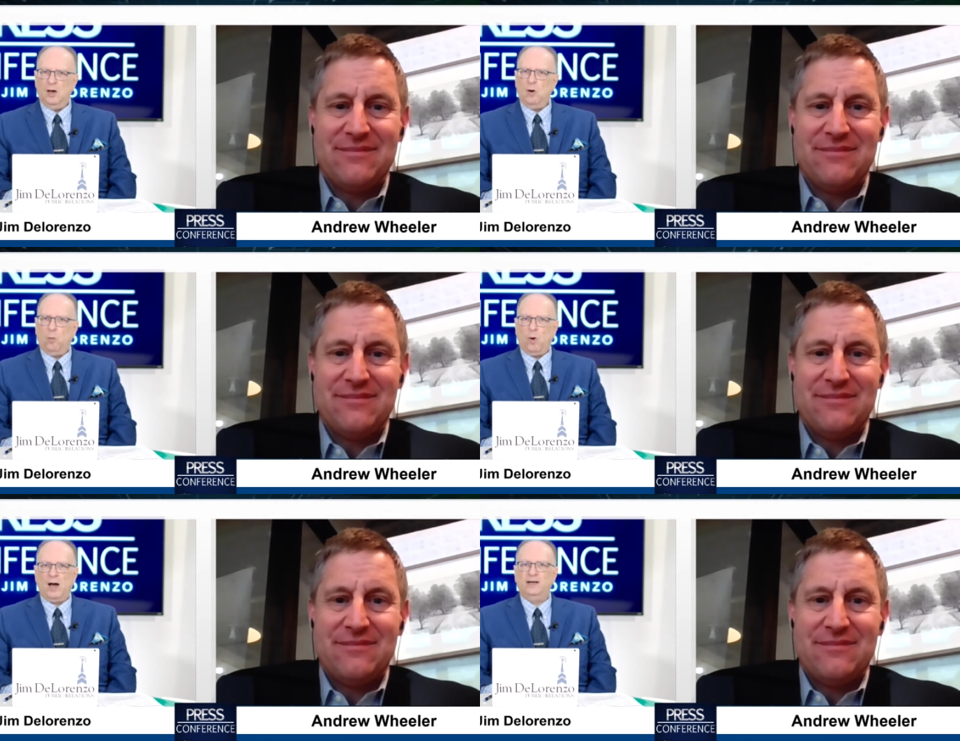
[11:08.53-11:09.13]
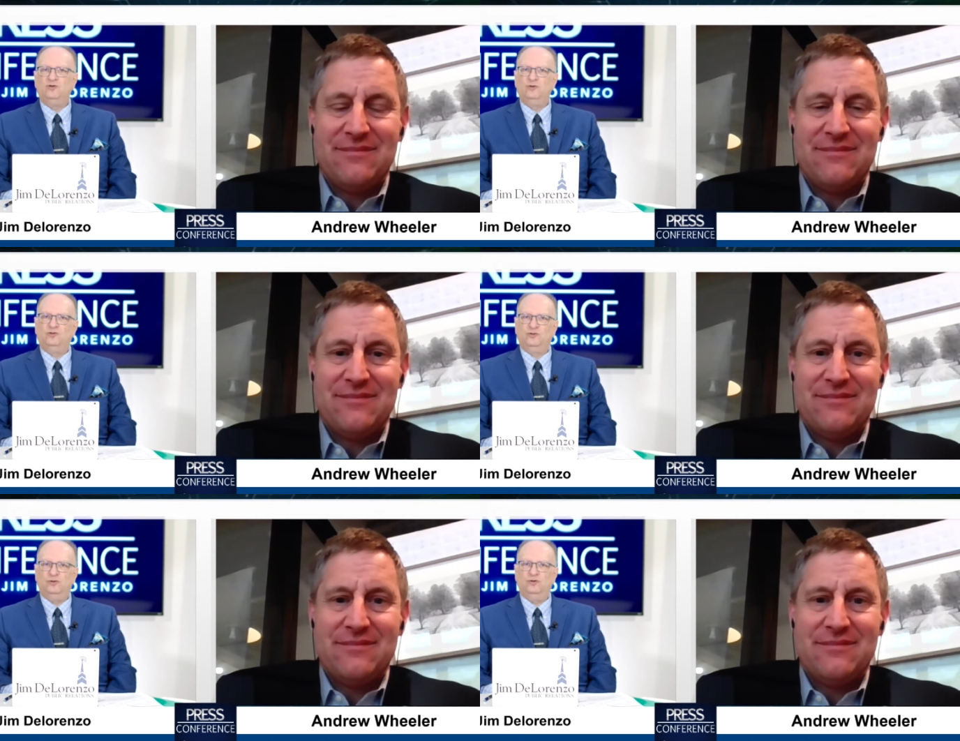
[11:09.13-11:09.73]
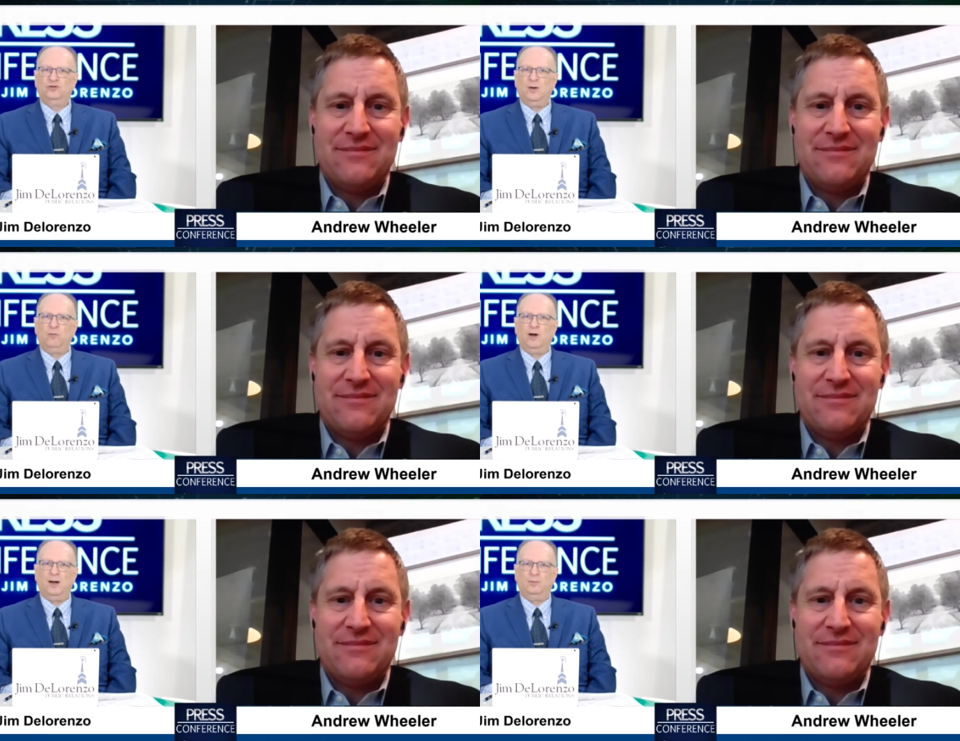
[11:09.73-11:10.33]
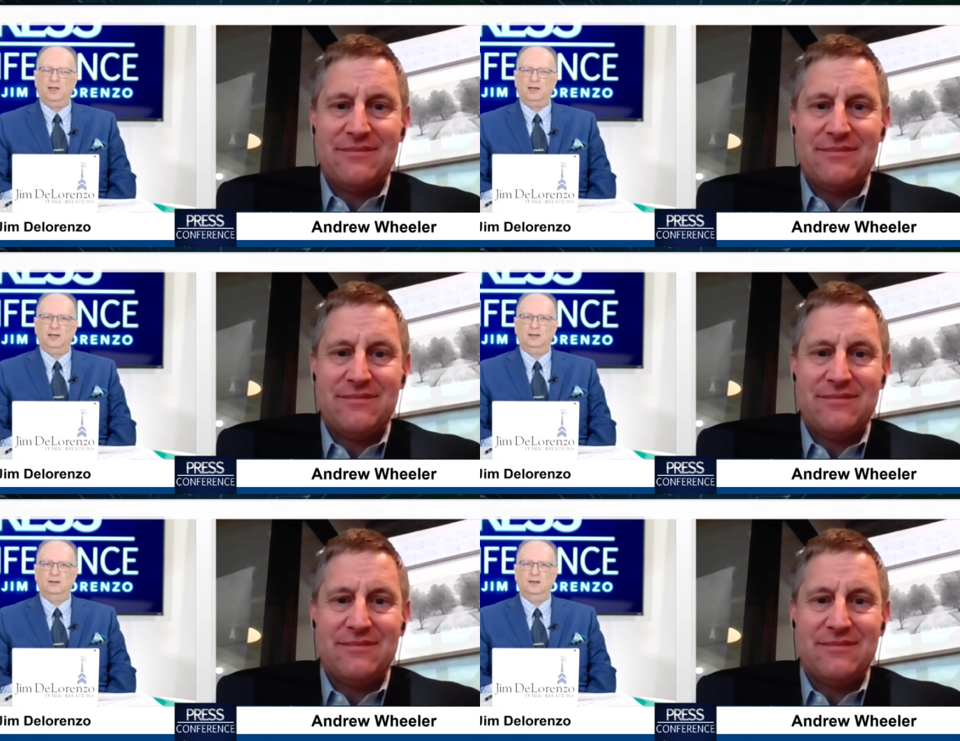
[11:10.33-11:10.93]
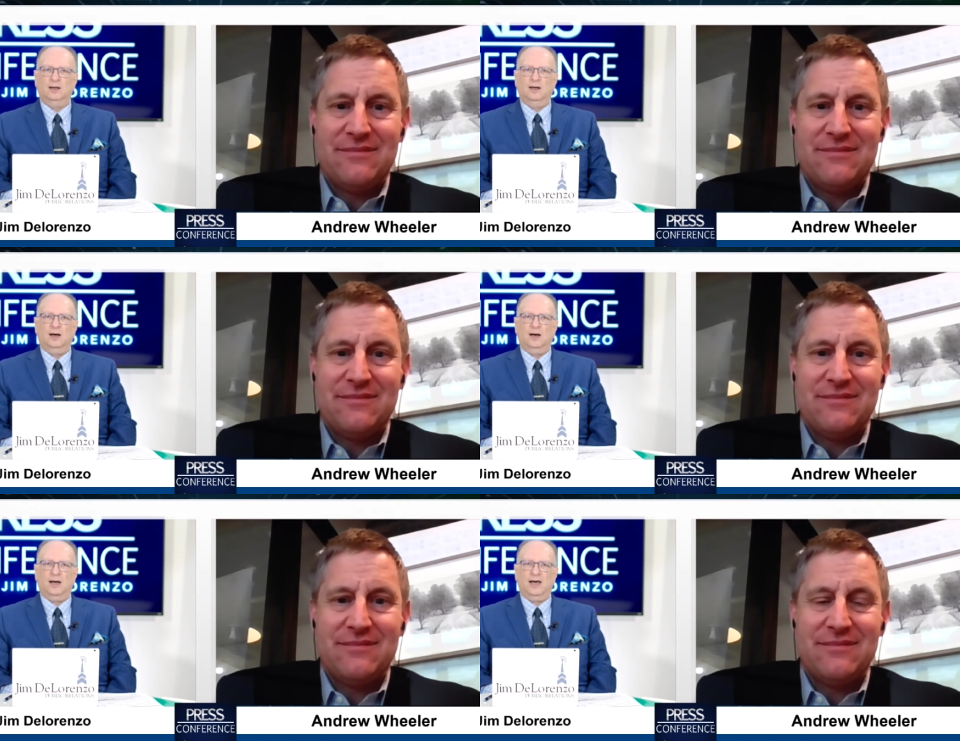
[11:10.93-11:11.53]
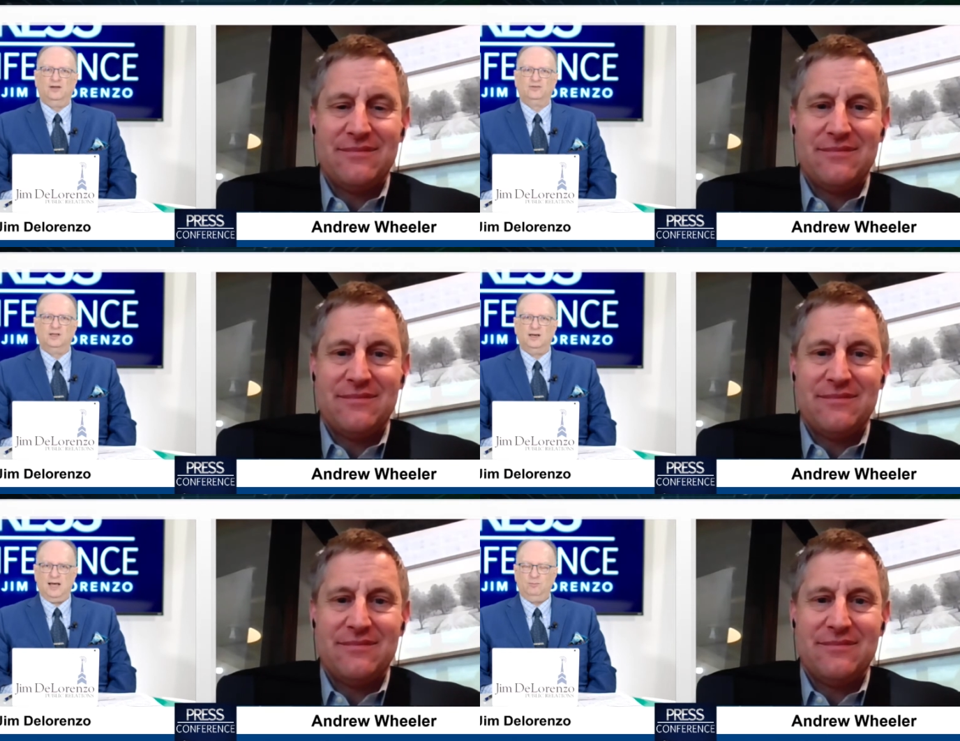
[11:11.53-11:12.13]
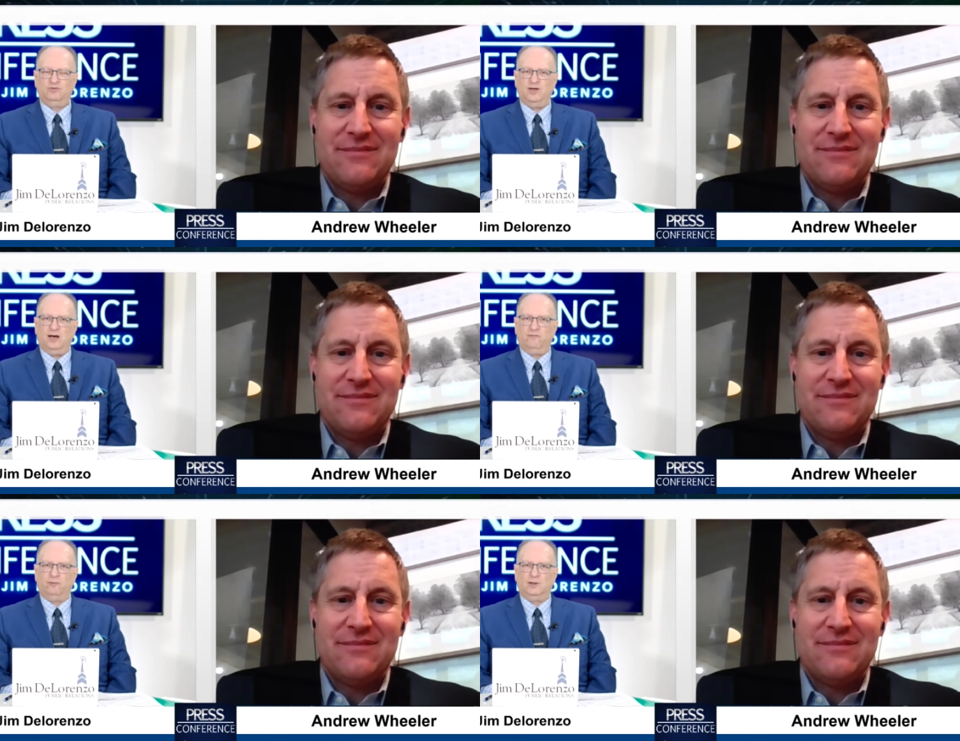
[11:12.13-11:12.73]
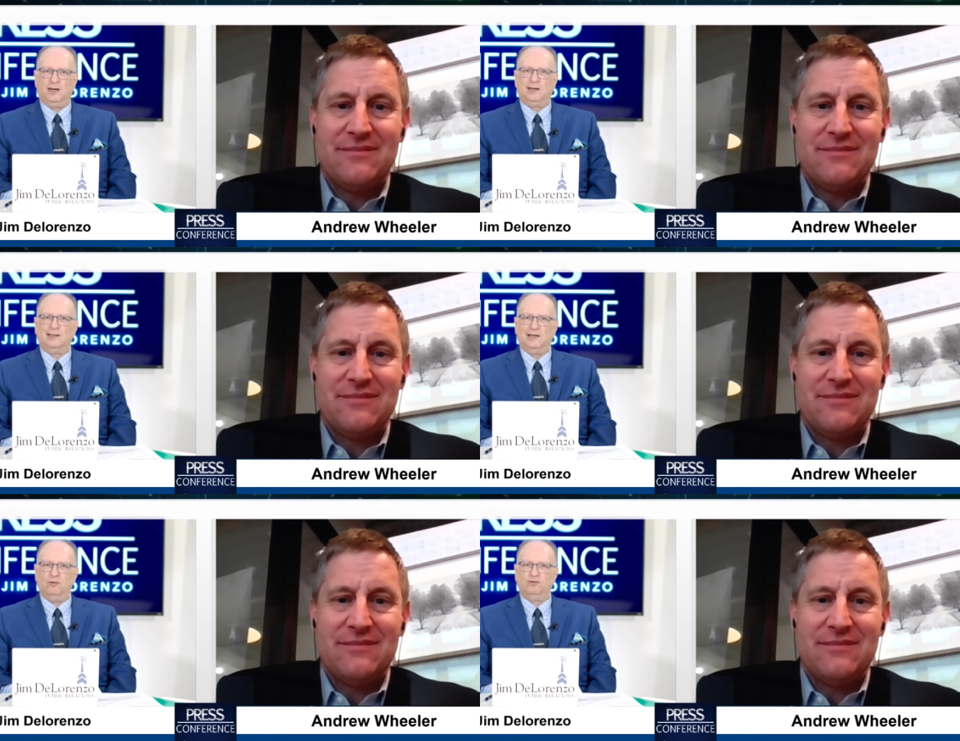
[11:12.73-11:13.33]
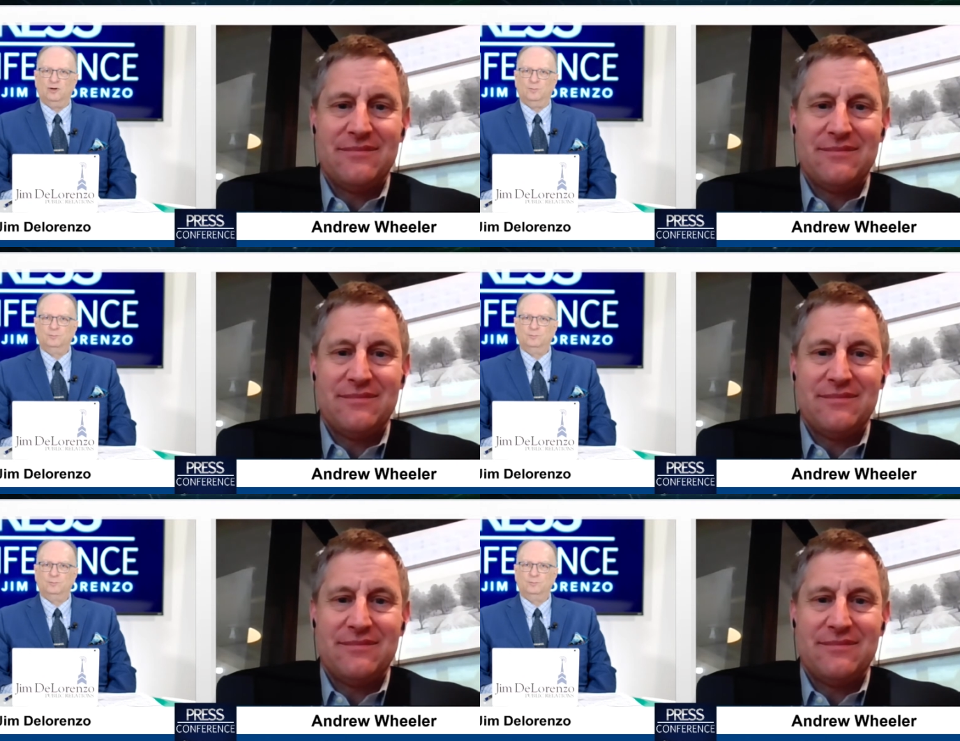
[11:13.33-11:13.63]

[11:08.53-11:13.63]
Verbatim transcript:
Speaker 1: Why did you choose Abraham Lincoln uh, as the namesake for Lincoln Leadership?